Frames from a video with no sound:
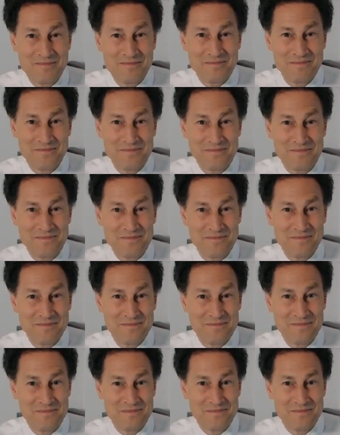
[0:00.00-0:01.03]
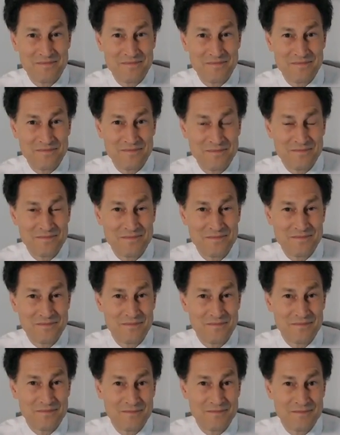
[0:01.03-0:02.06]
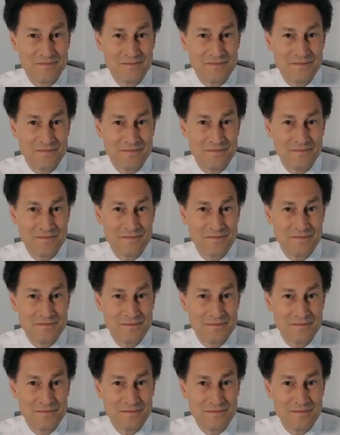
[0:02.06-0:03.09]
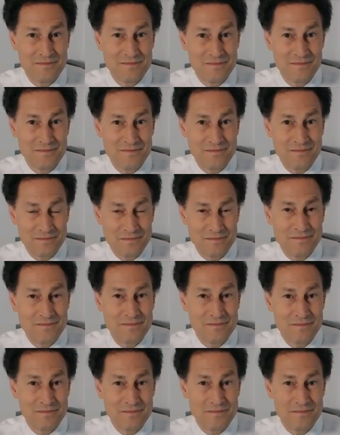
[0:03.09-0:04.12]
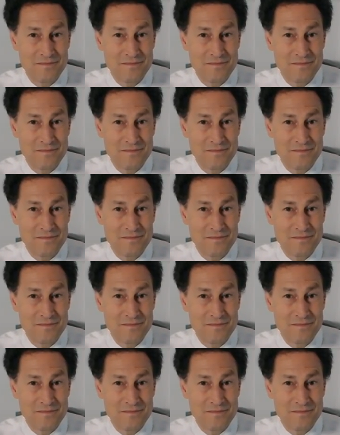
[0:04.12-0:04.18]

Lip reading: (not speaking)